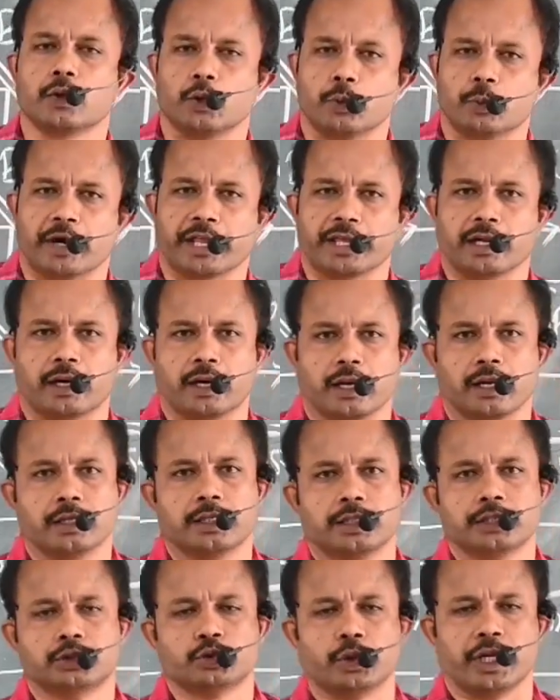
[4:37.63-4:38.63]
Good morning
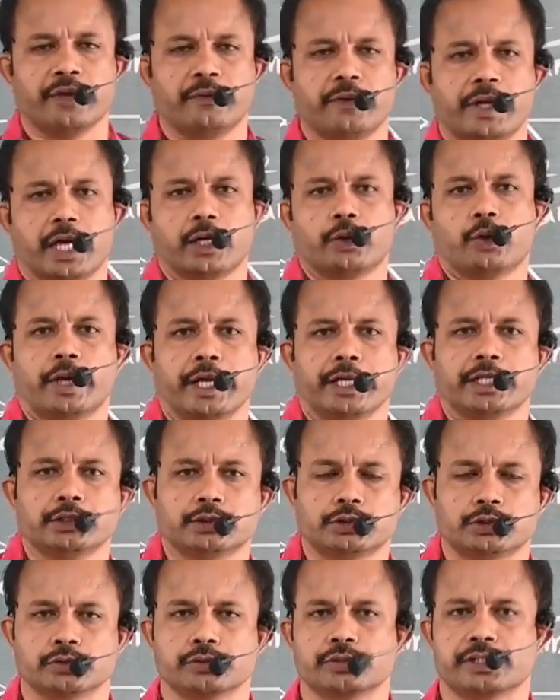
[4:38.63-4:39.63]
all. Today we are
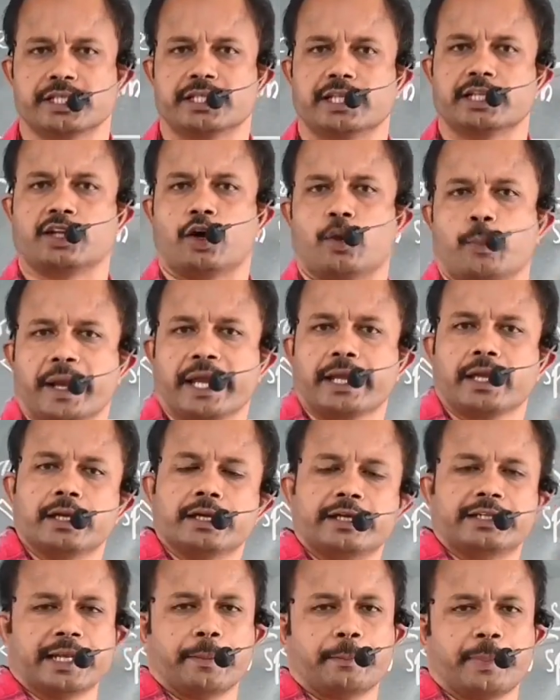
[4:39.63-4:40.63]
going to see the topic
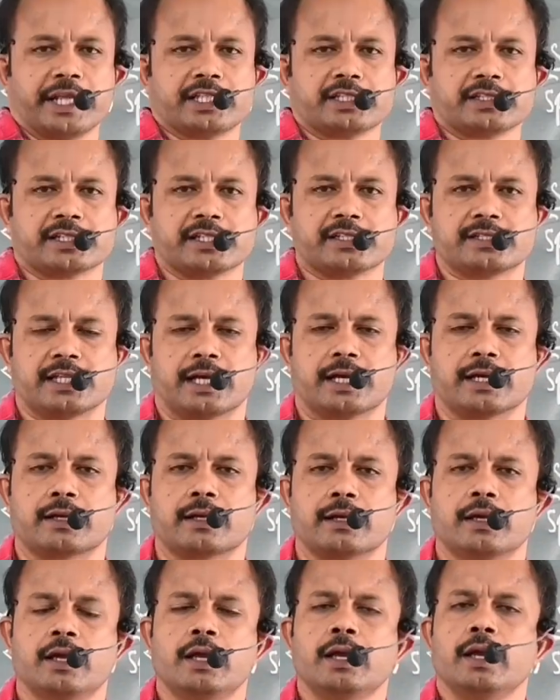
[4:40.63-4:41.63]
temperature
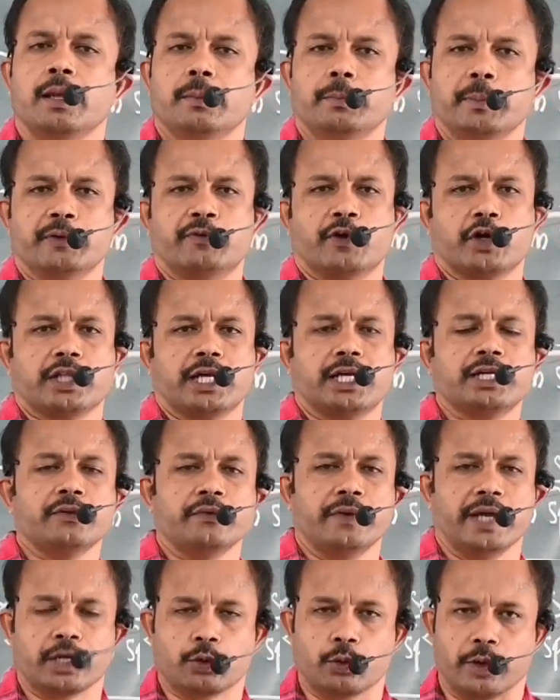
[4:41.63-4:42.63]
sensor. Before that,
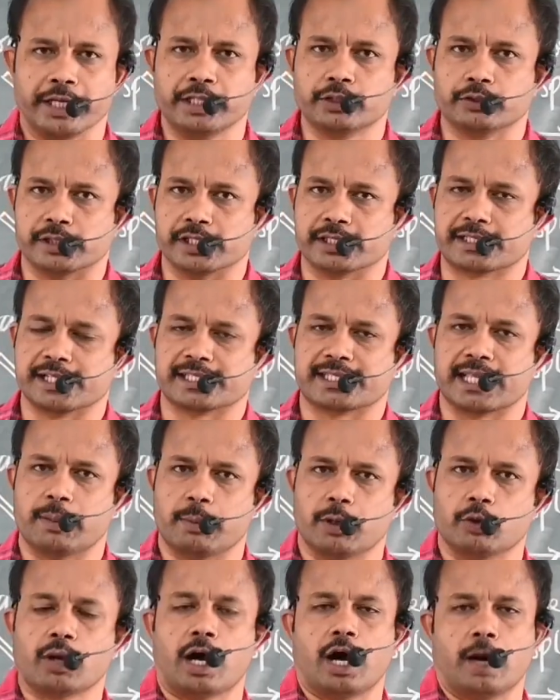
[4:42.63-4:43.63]
we are going to discuss
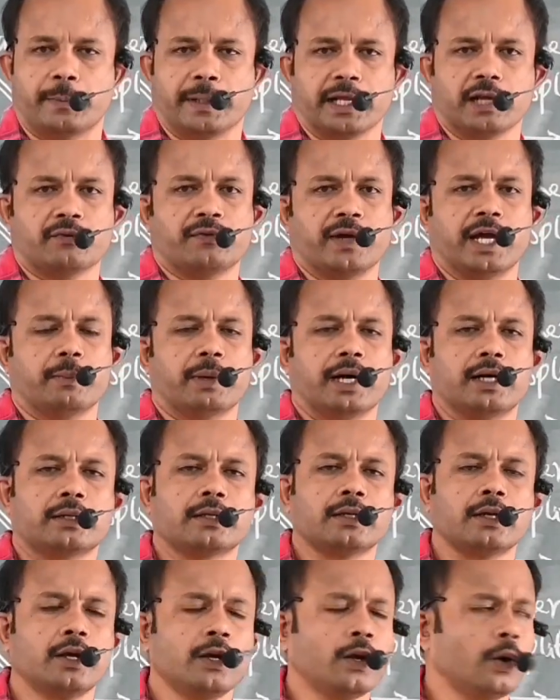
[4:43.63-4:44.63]
about optical
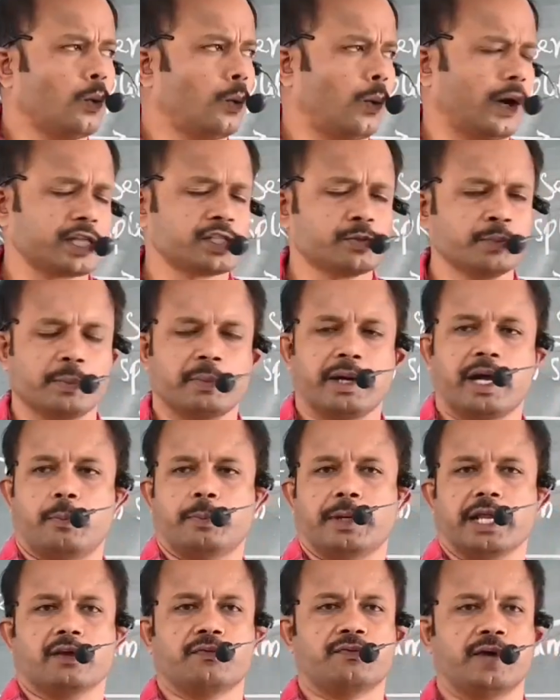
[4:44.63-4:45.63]
fiber. What is meant by
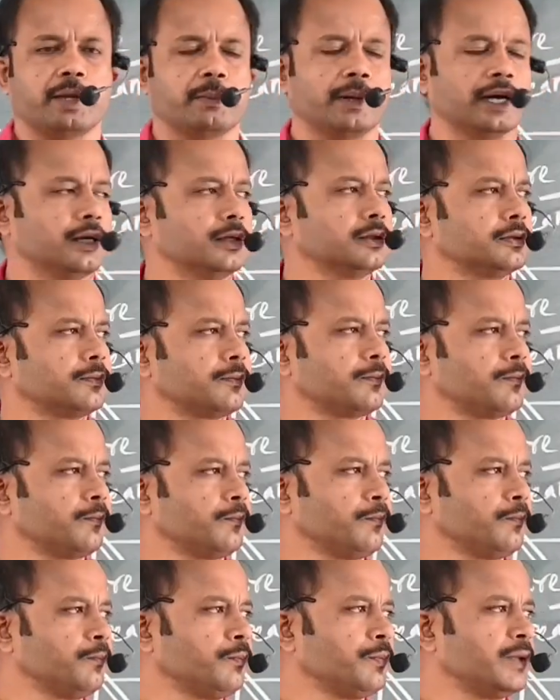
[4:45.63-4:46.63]
optical fiber?
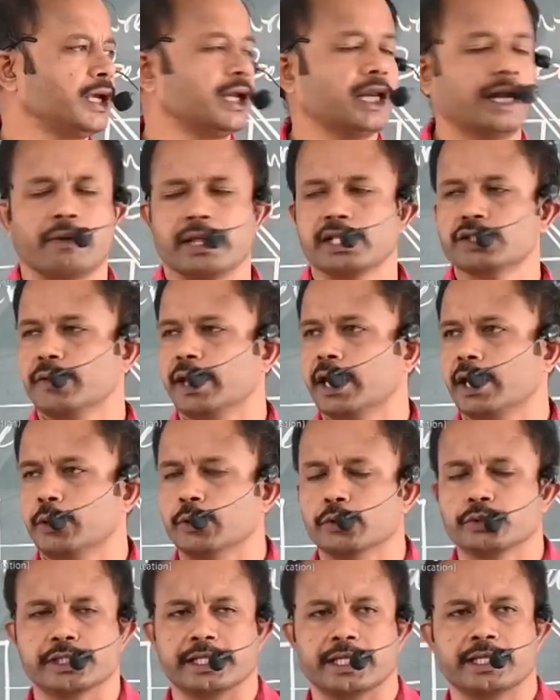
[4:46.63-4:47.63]
Nowadays we are
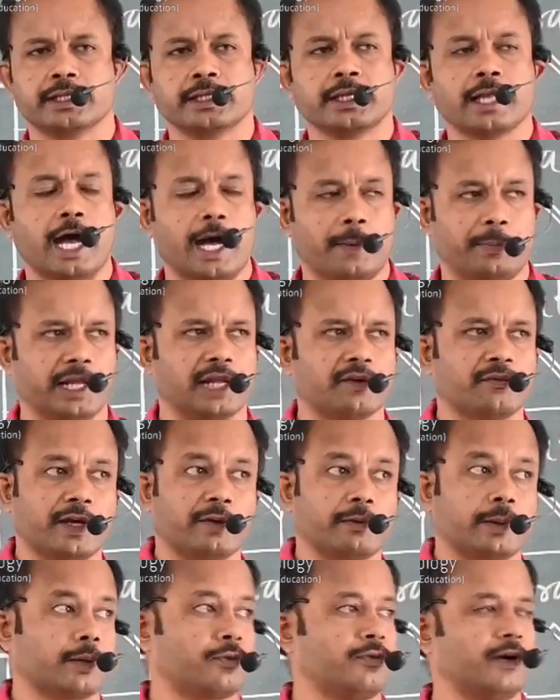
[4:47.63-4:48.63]
using optical
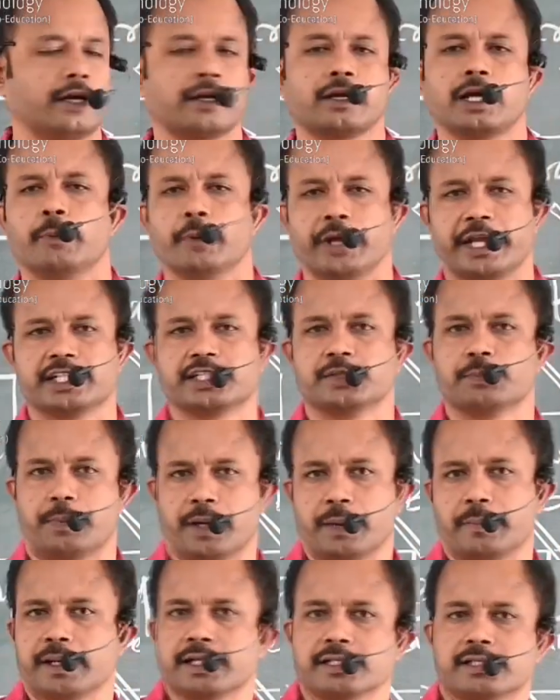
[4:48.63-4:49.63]
fiber for communication
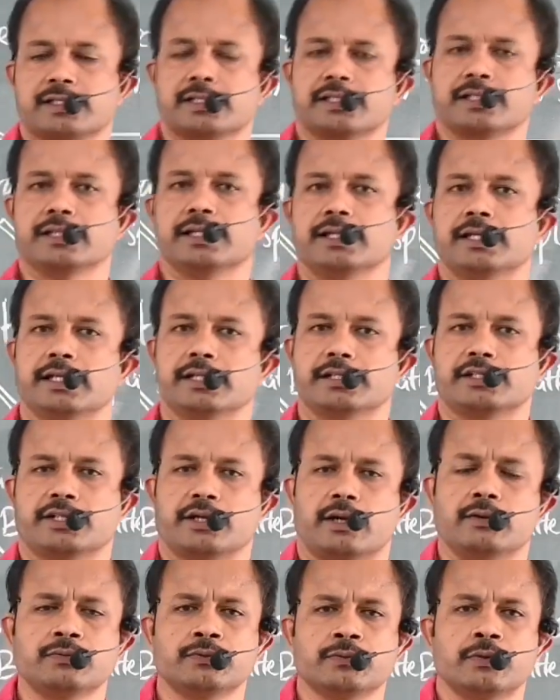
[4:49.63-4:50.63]
purpose instead
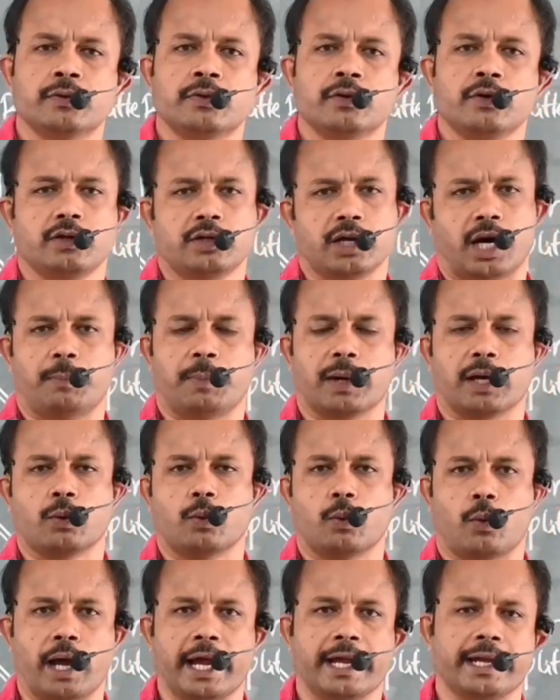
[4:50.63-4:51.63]
of
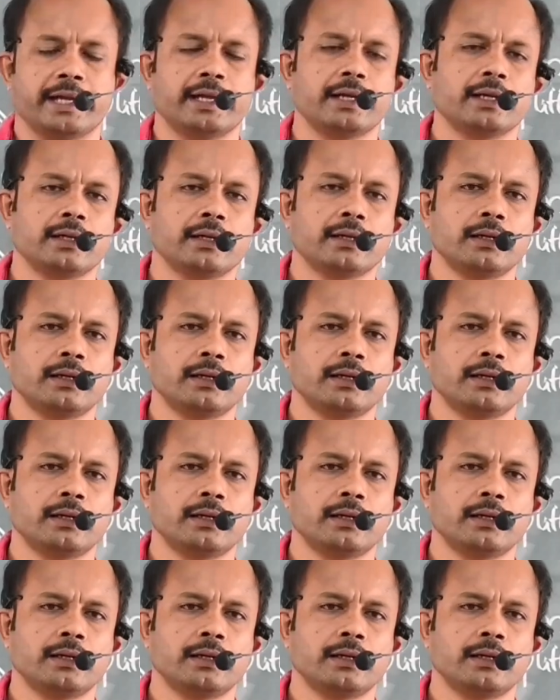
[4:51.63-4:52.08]
copper. Why?